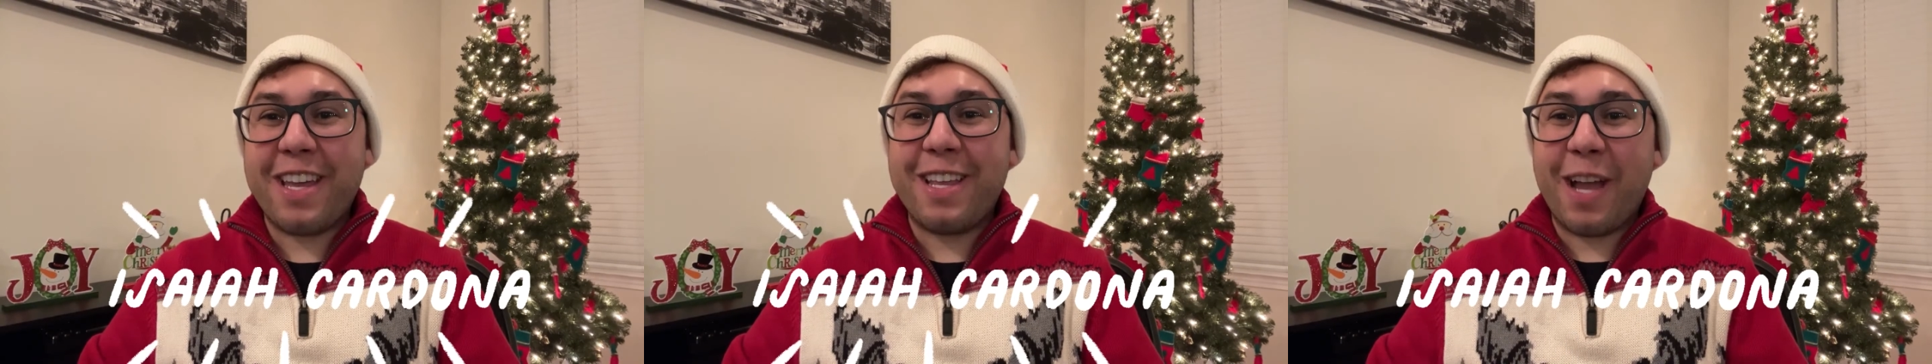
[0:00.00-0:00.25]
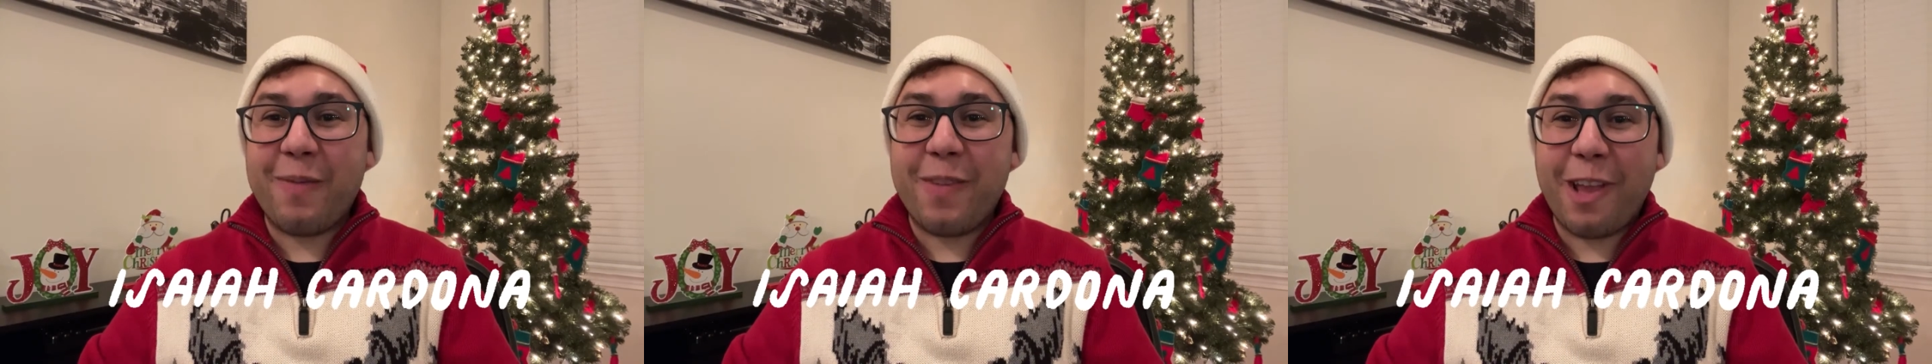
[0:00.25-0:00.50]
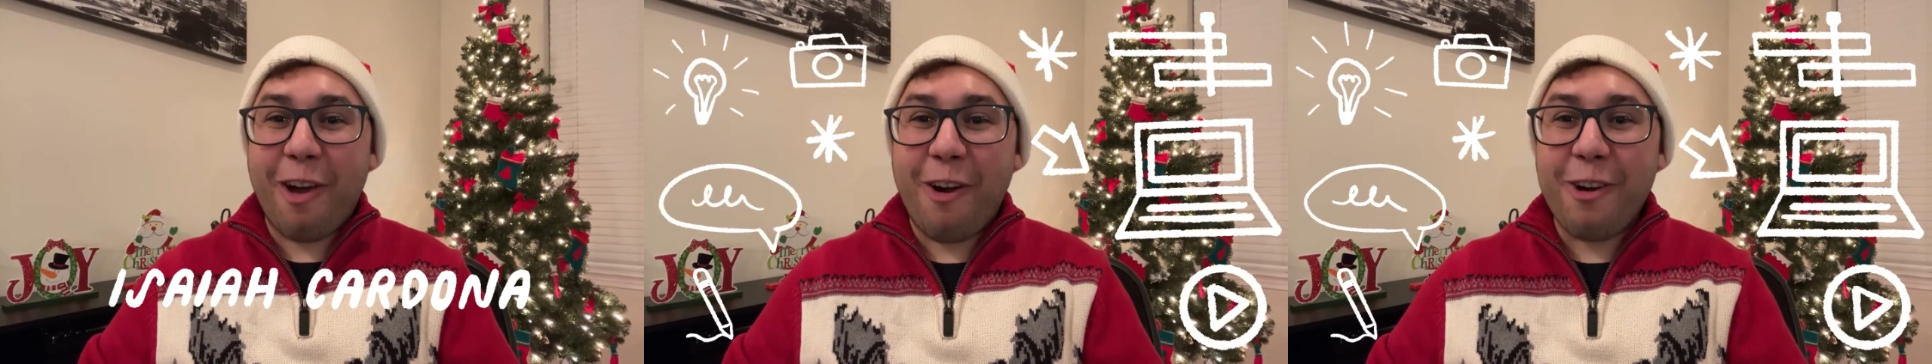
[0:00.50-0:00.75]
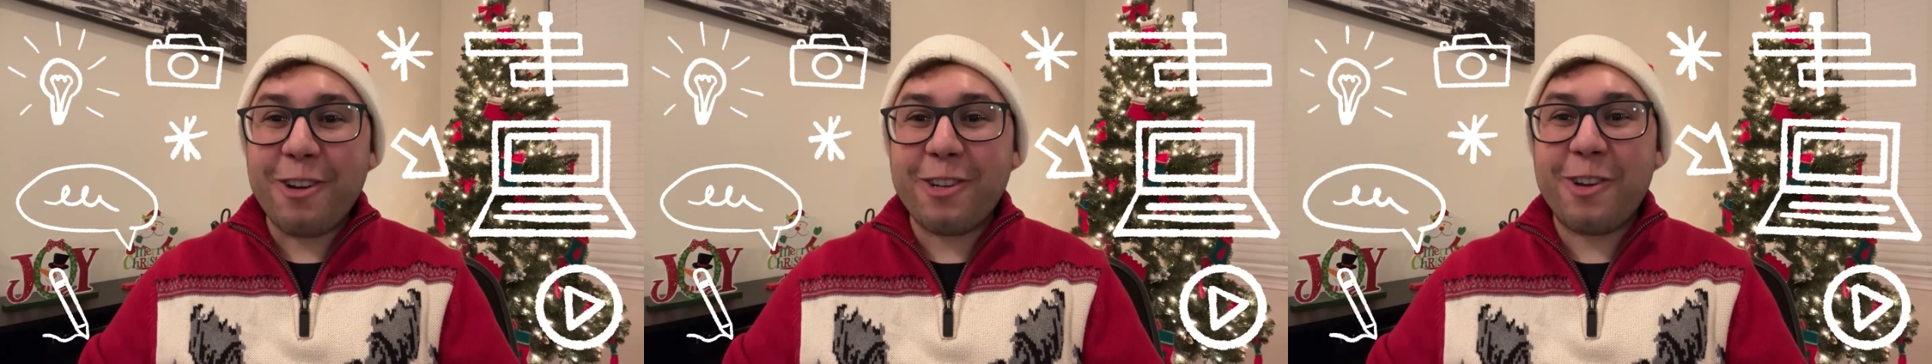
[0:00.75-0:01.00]
and I'm an
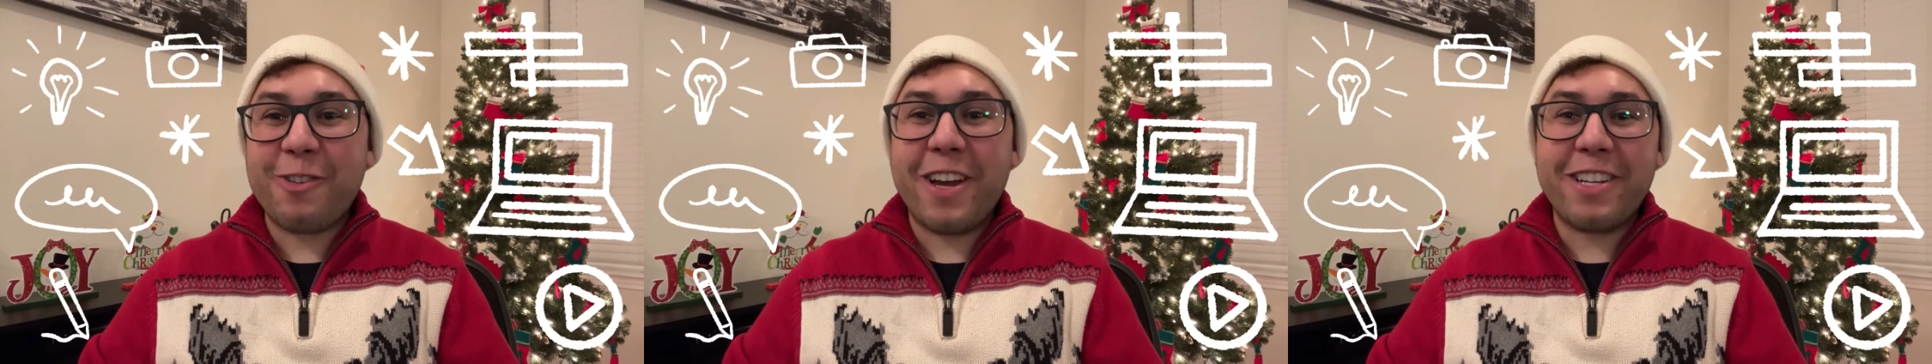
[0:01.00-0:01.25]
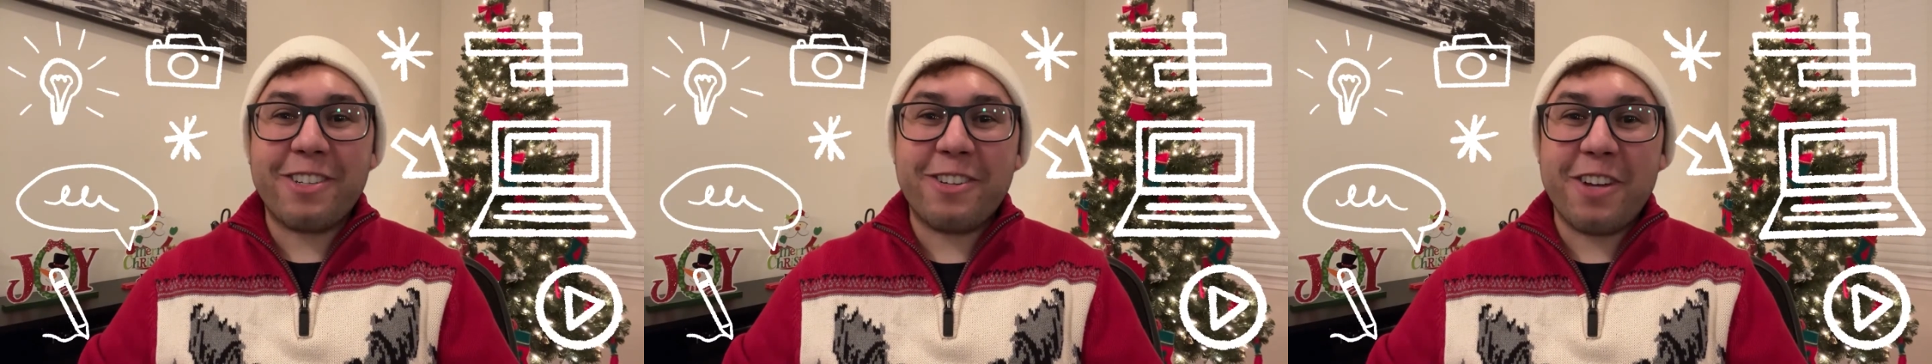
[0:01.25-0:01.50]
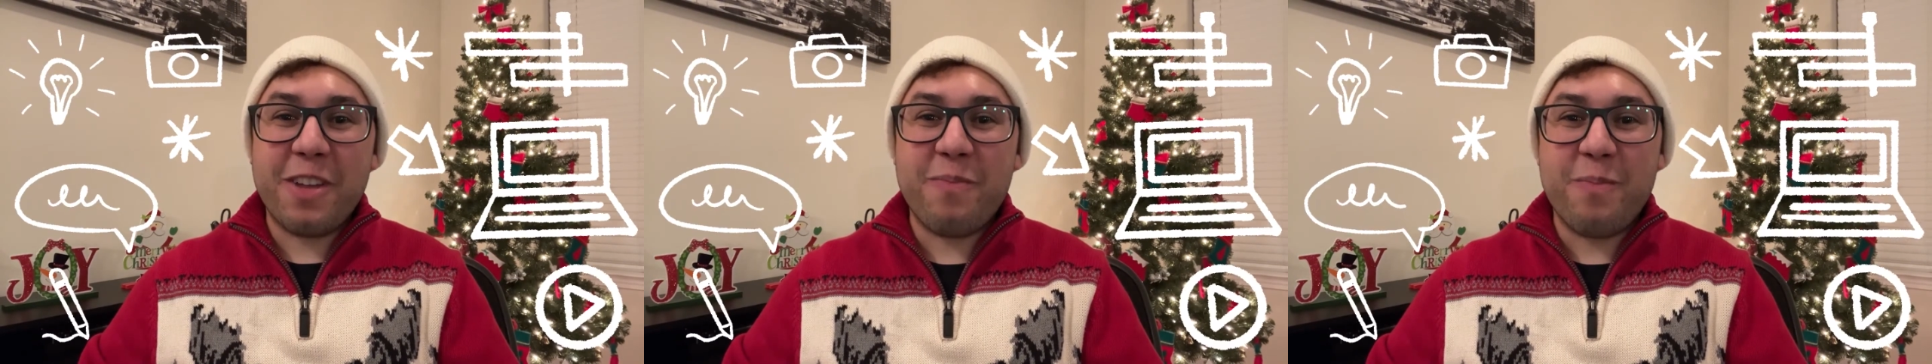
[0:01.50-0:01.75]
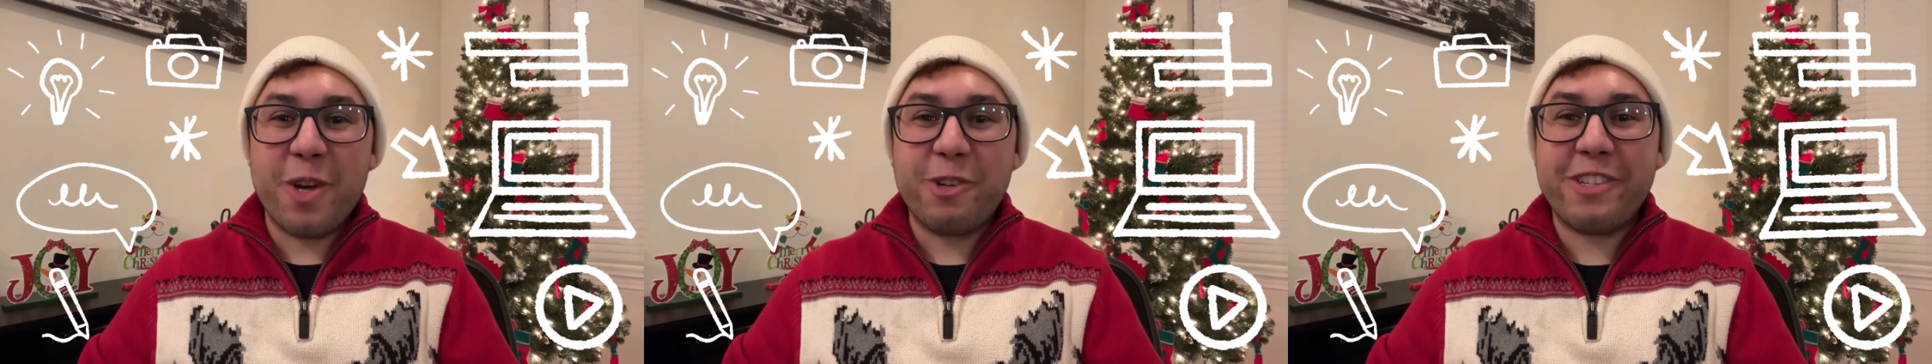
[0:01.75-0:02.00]
art director
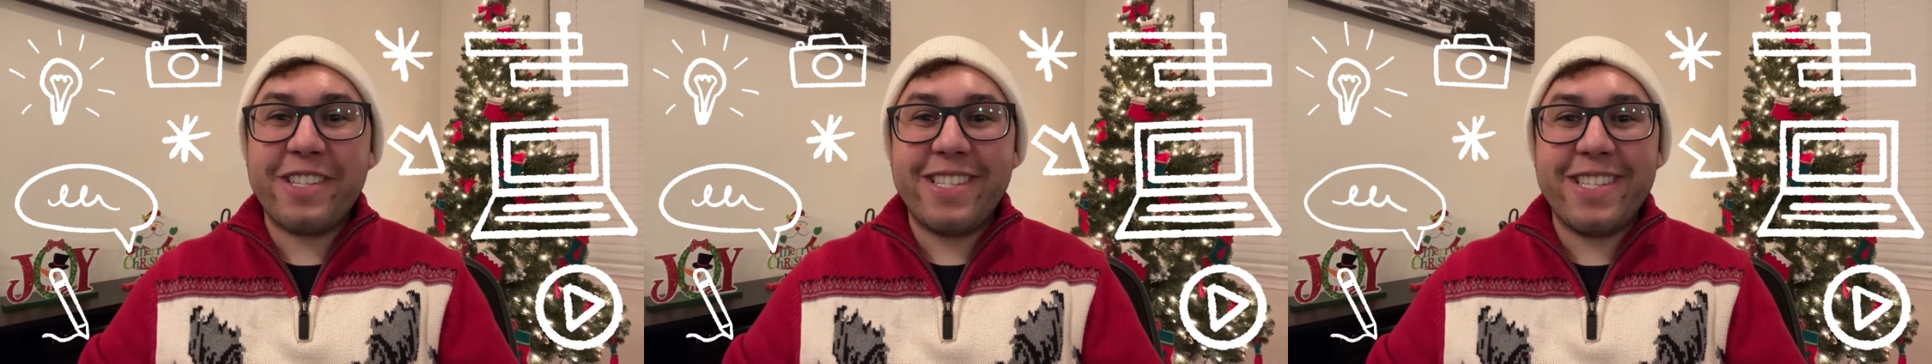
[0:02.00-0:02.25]
and motion